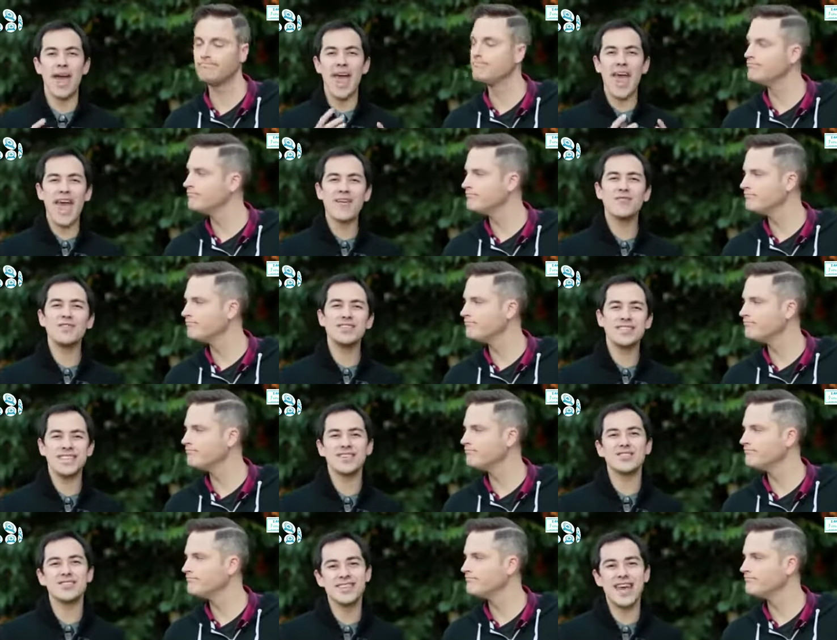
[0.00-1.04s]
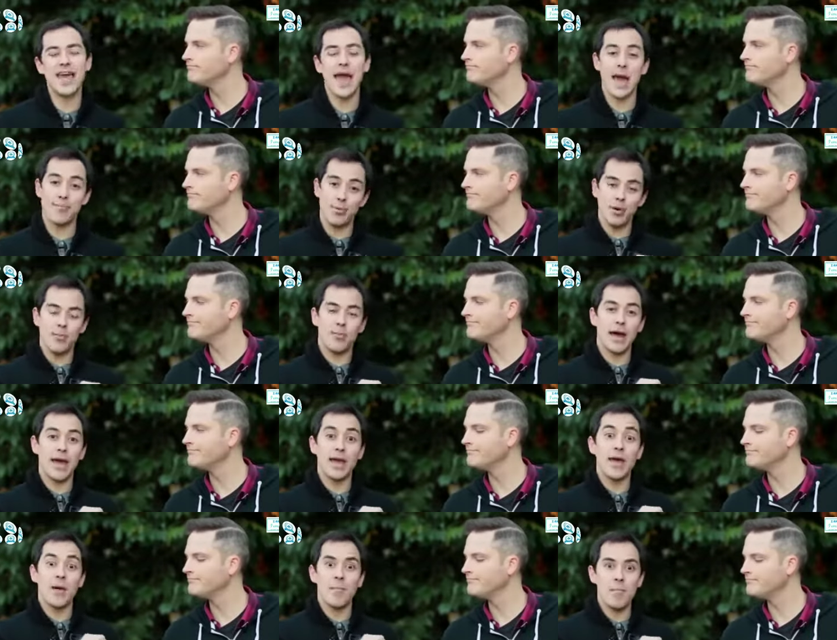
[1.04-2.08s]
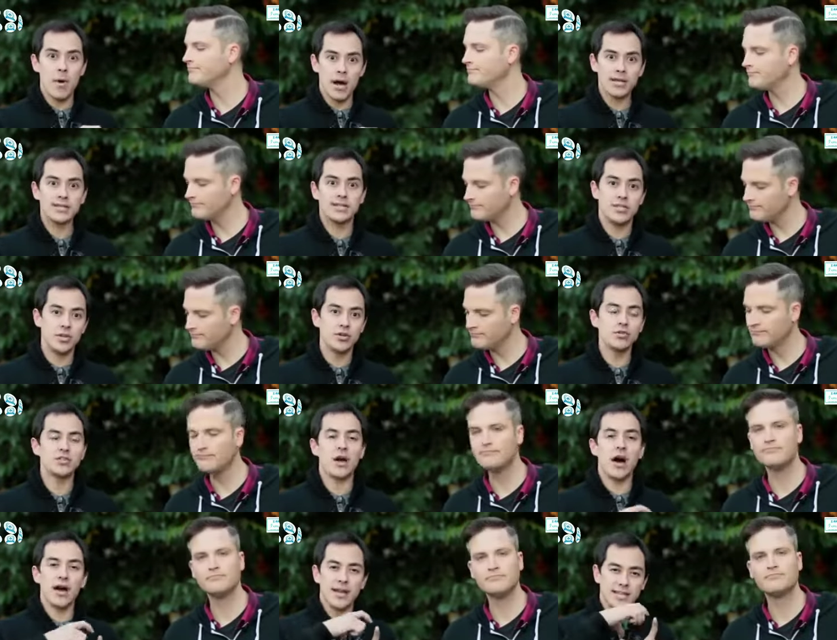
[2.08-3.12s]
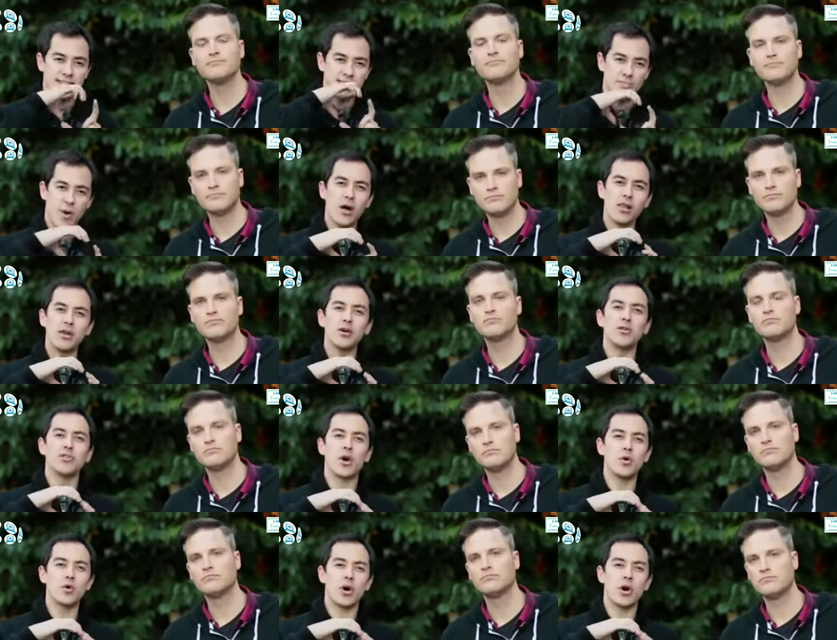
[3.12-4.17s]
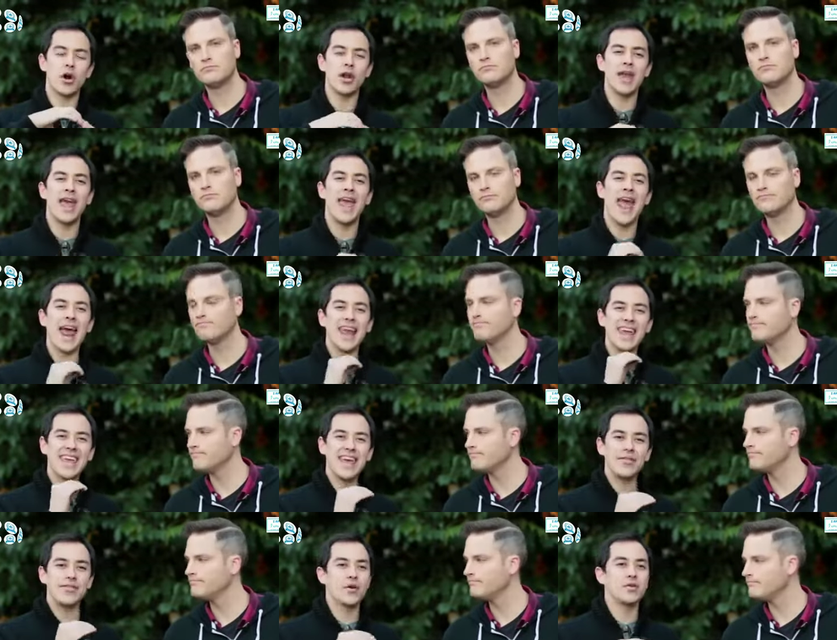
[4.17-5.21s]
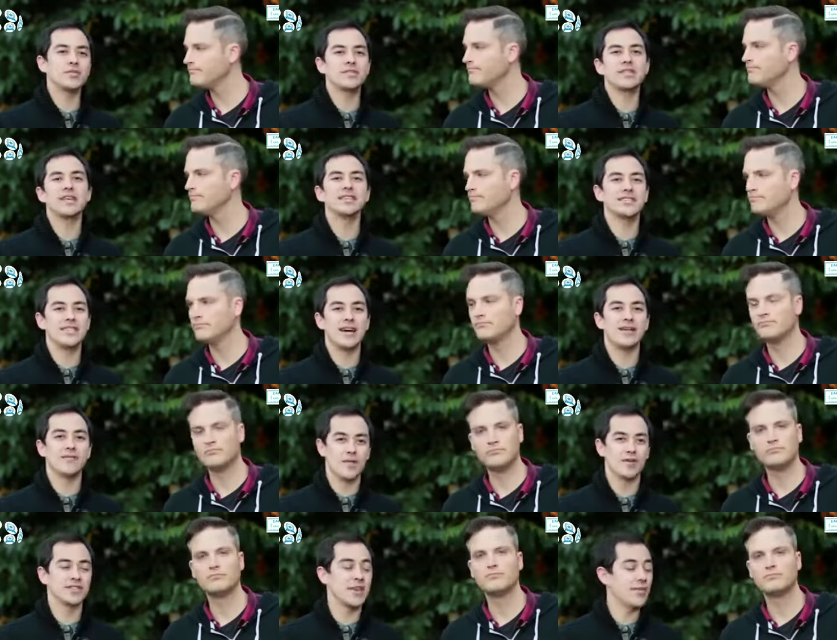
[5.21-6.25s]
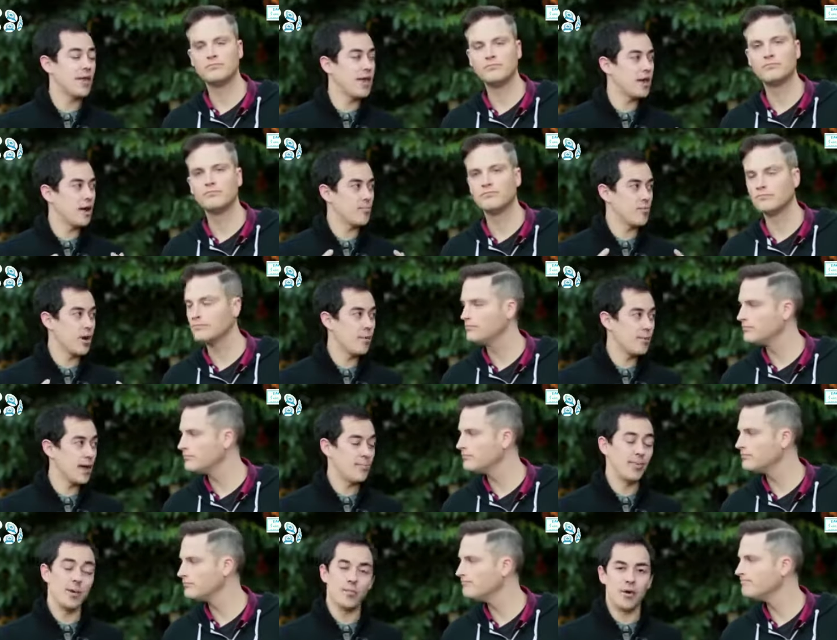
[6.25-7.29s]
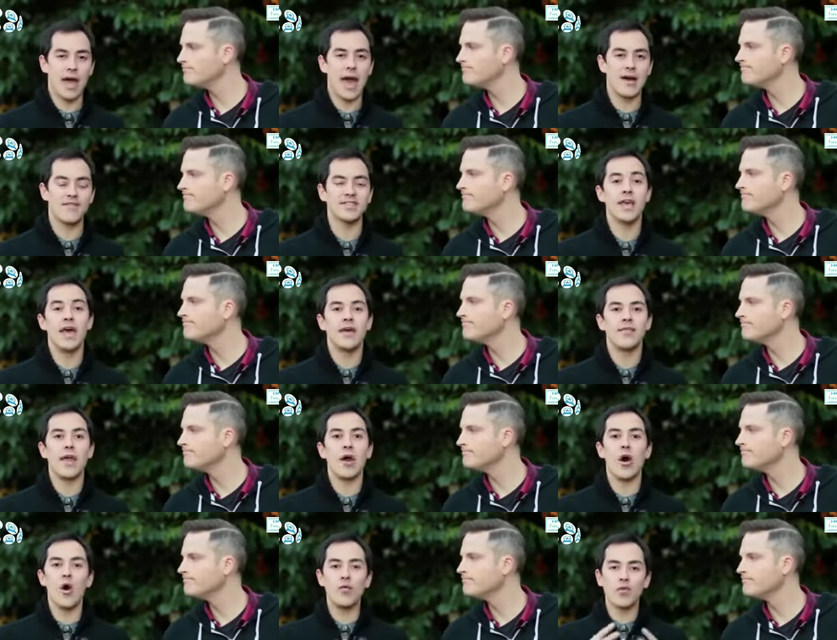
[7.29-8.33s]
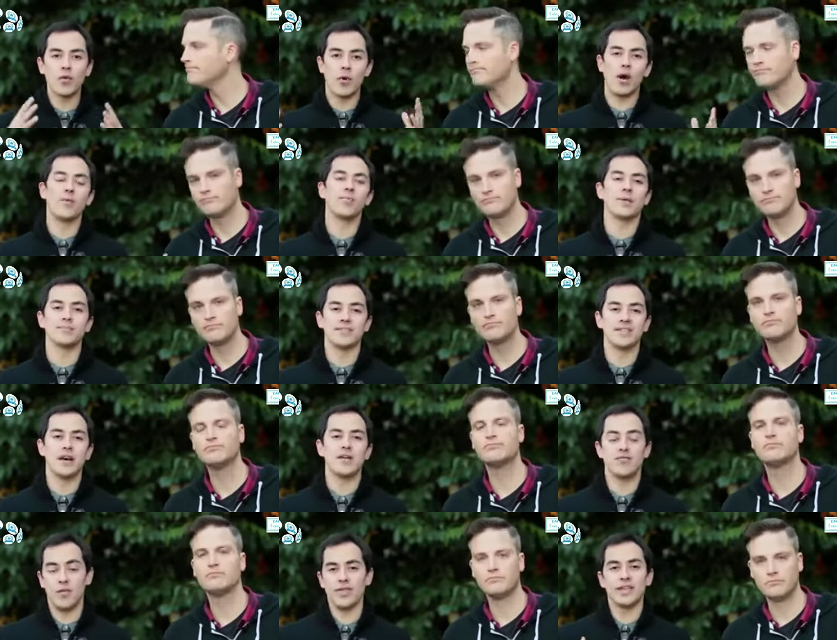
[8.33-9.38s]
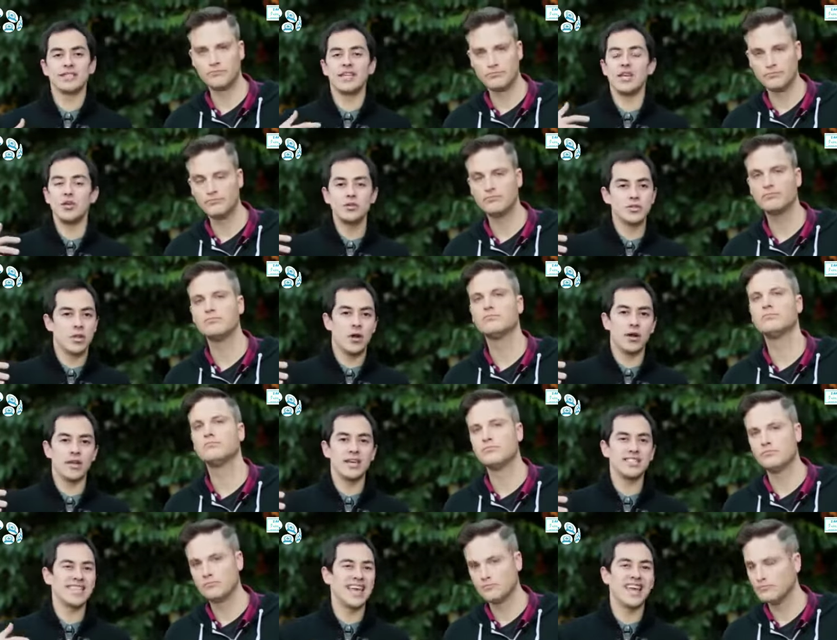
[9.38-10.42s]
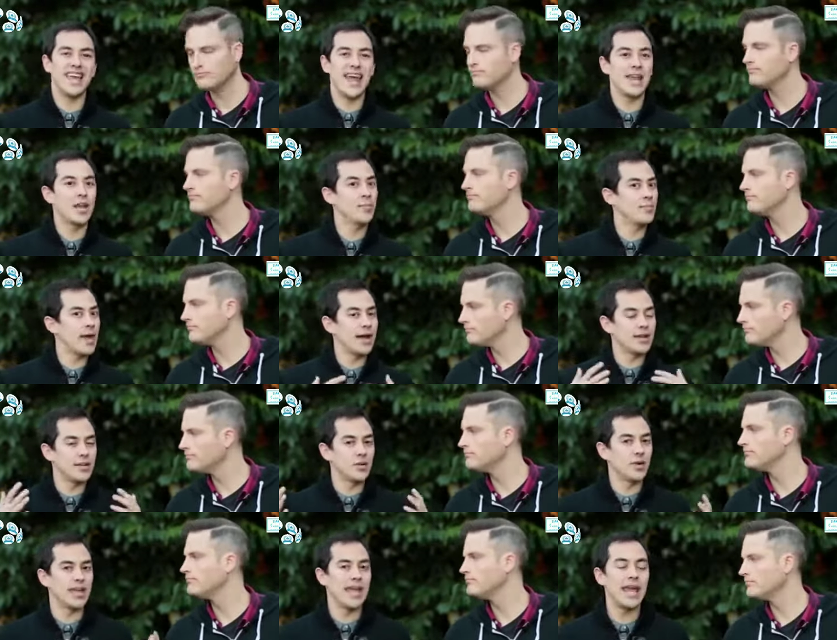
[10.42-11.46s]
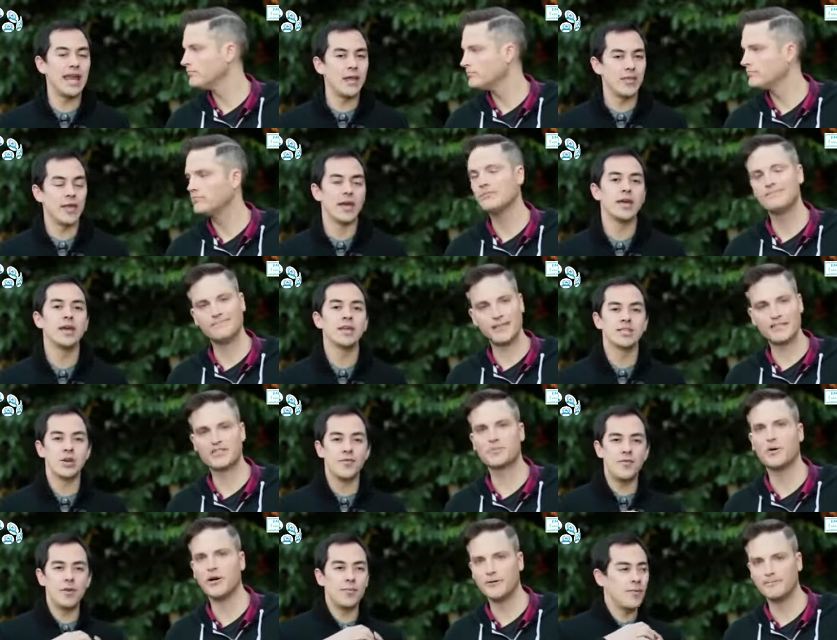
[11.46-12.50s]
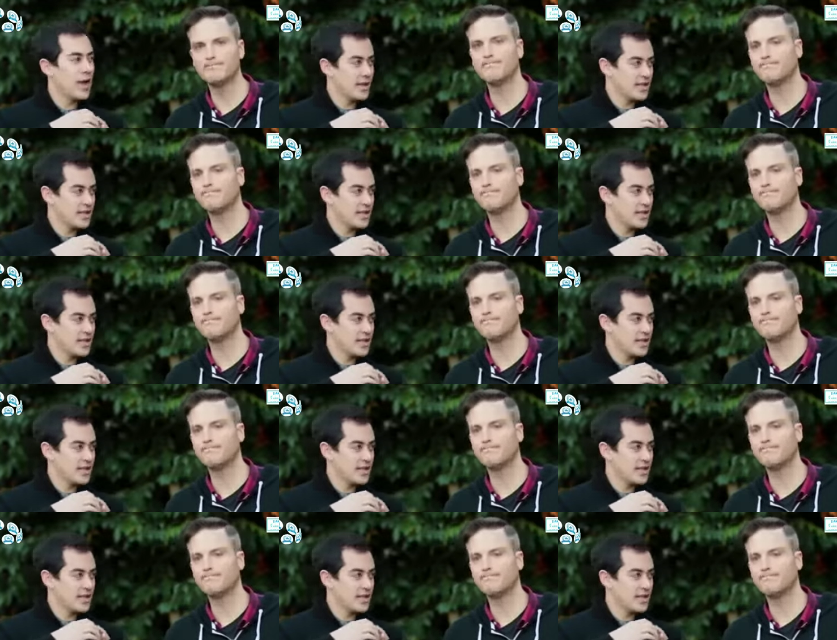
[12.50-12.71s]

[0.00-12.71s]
Speaker 1: but every single day I put my must do's on a small little note card and I get those things done first. I think a problem that people have is they overwhelm themselves with this huge long list and end up not doing anything. That's so if you